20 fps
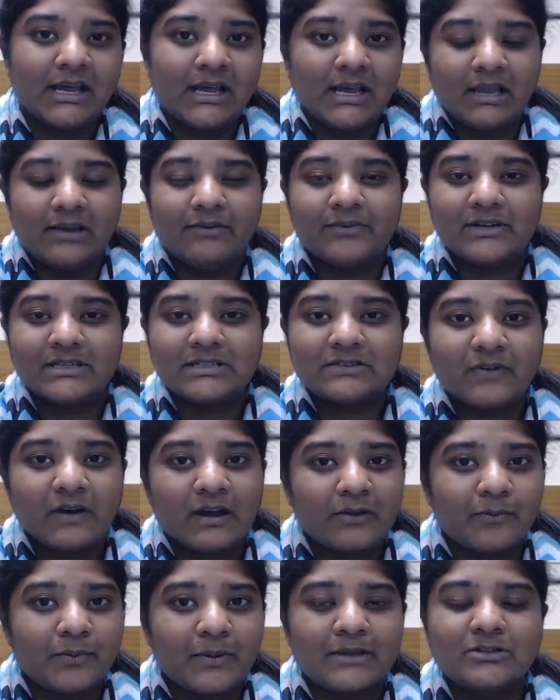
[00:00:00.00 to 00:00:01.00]
If it is
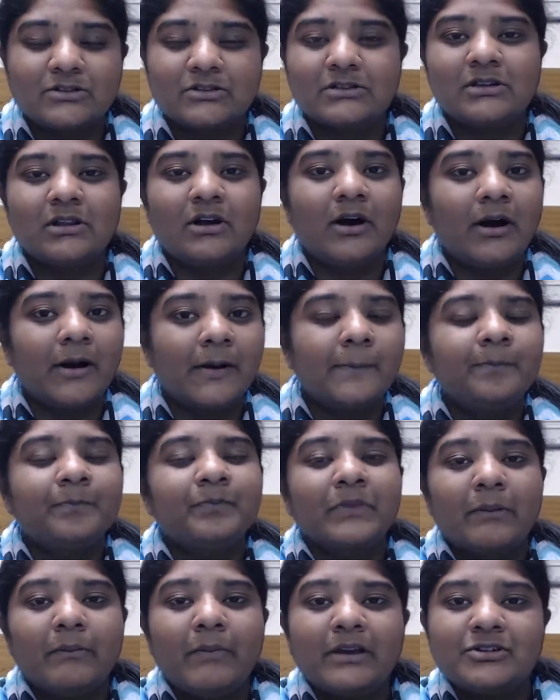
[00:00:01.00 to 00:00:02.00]
5 pages long,
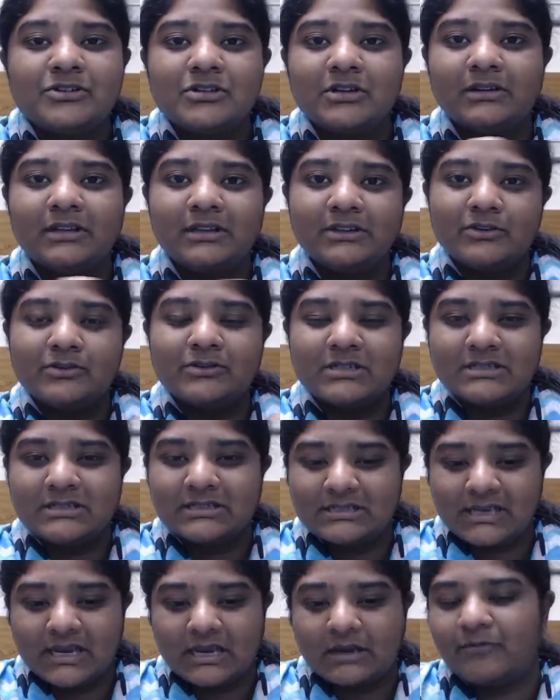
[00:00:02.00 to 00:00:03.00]
make sure that you just
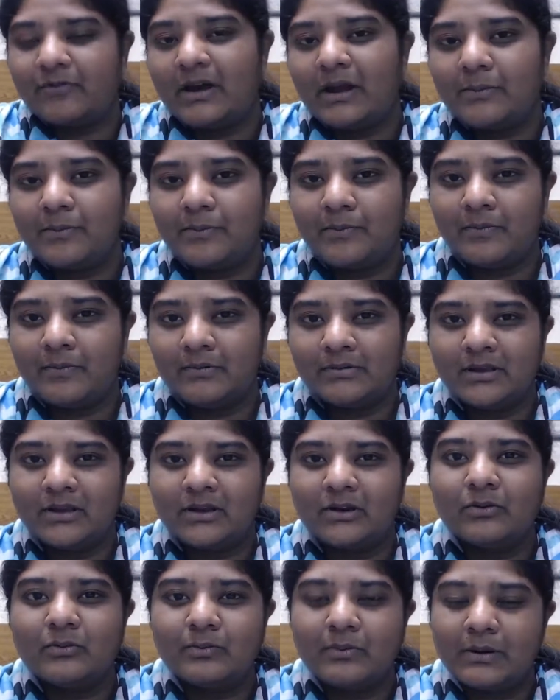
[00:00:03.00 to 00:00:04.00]
take
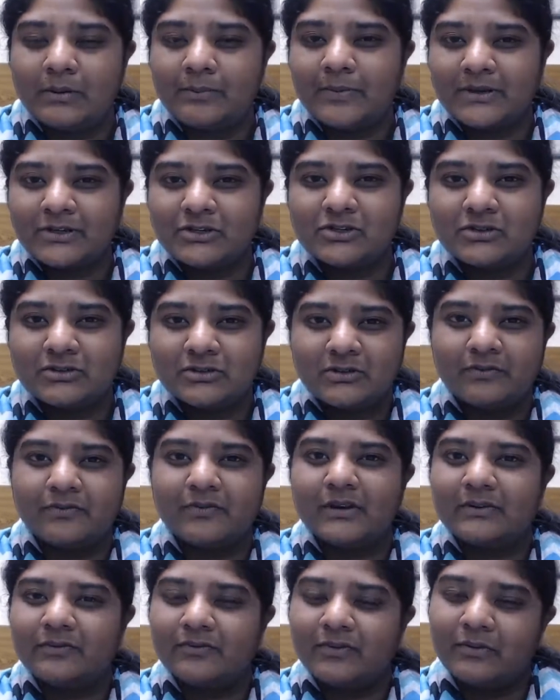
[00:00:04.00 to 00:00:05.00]
pictures of
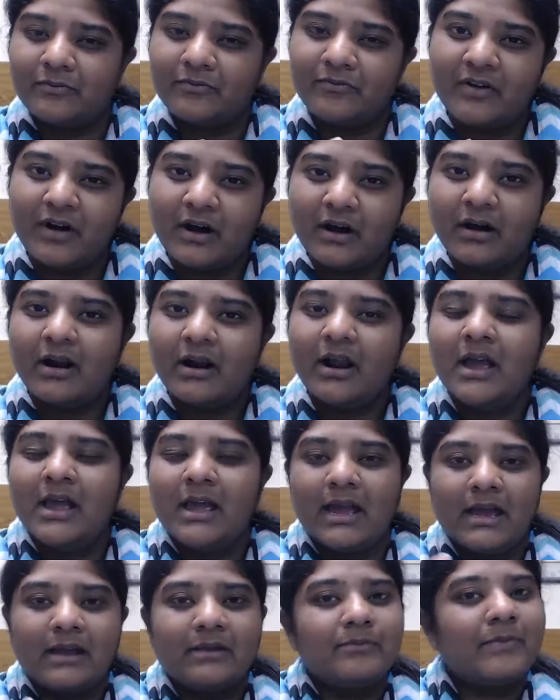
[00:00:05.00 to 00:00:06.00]
it from far
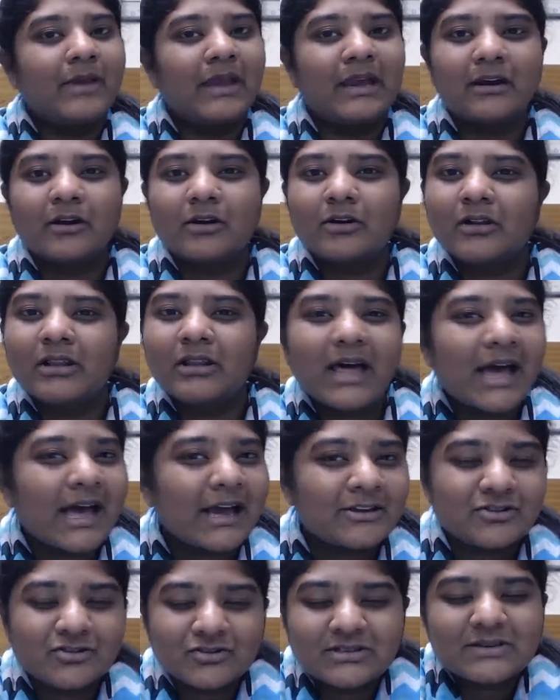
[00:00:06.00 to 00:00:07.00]
and make a
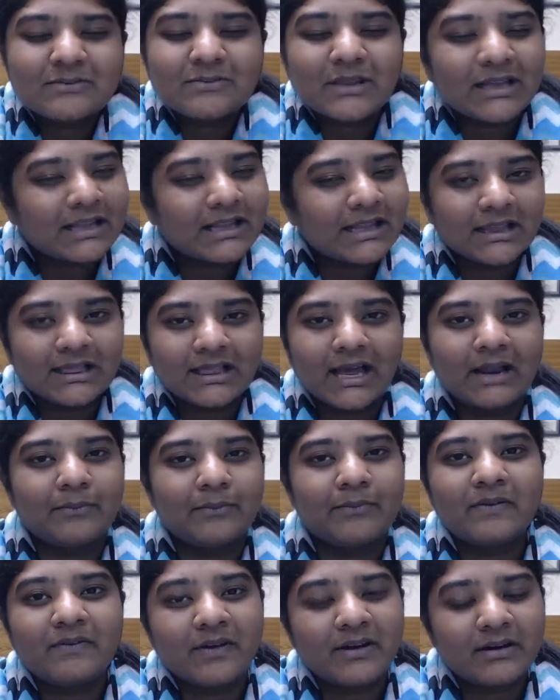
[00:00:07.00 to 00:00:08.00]
collage or something like that.
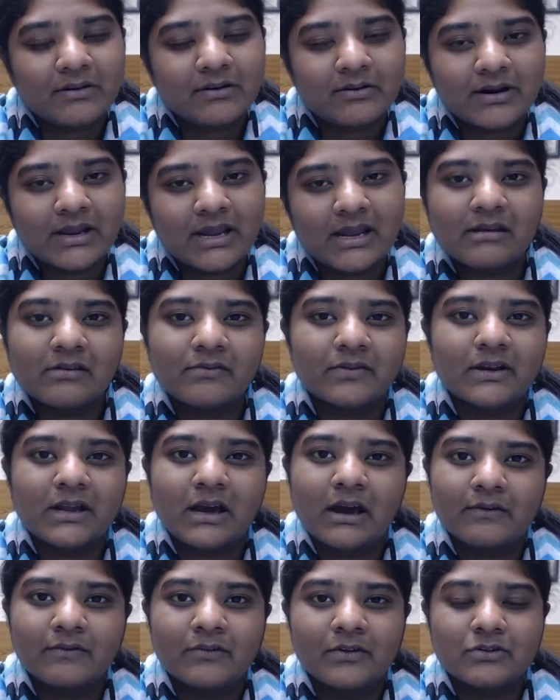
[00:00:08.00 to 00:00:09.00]
Be very creative in
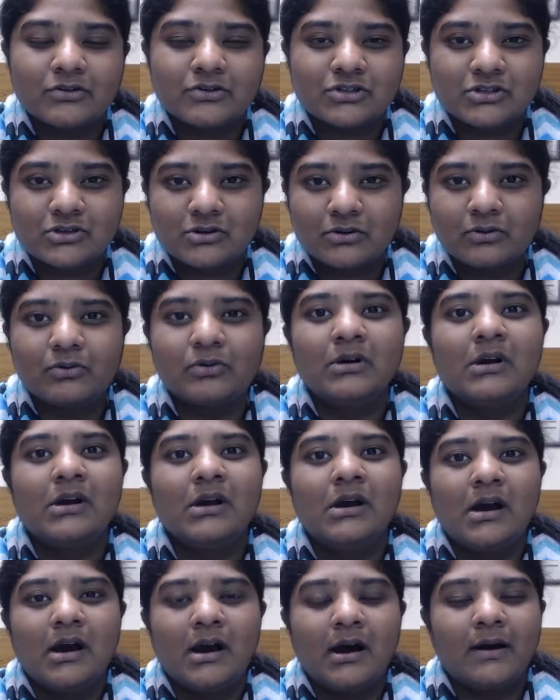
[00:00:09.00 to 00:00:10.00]
how you show
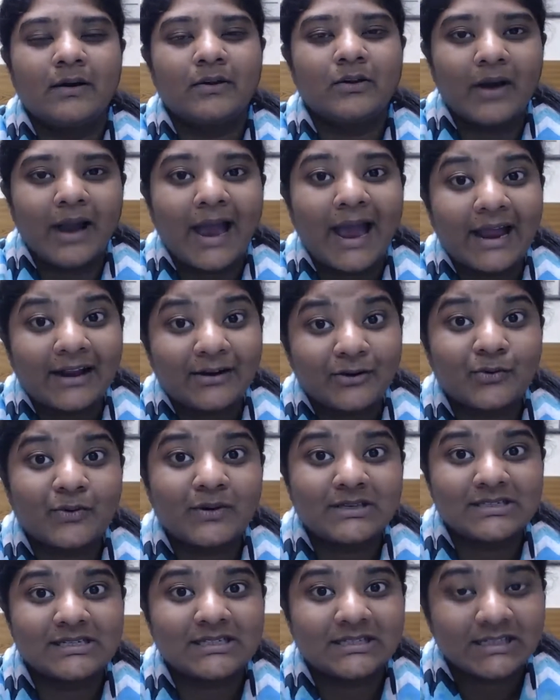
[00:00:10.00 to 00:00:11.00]
your
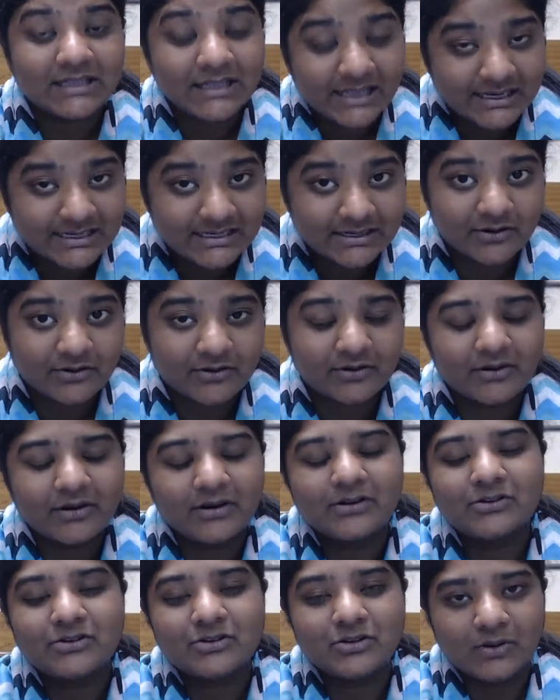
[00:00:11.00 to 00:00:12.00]
handwritten letter
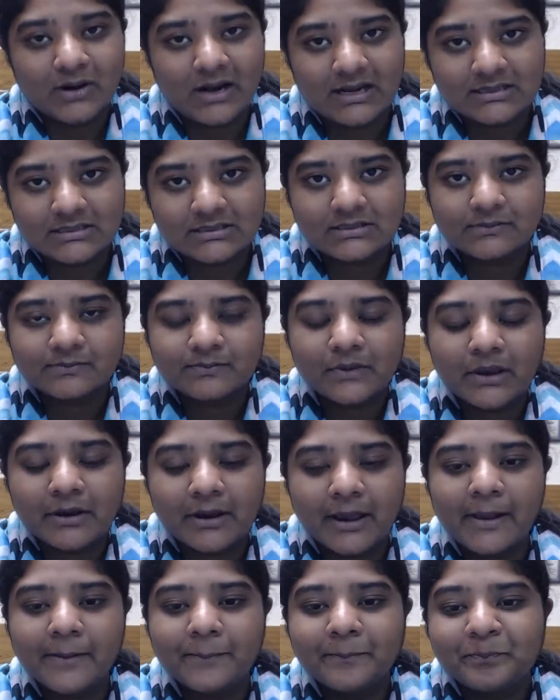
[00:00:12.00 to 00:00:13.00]
to us.
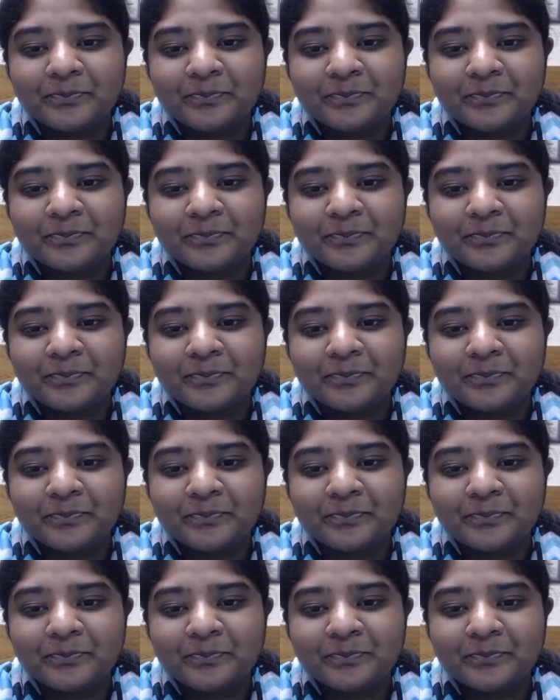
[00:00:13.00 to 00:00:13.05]
Okay.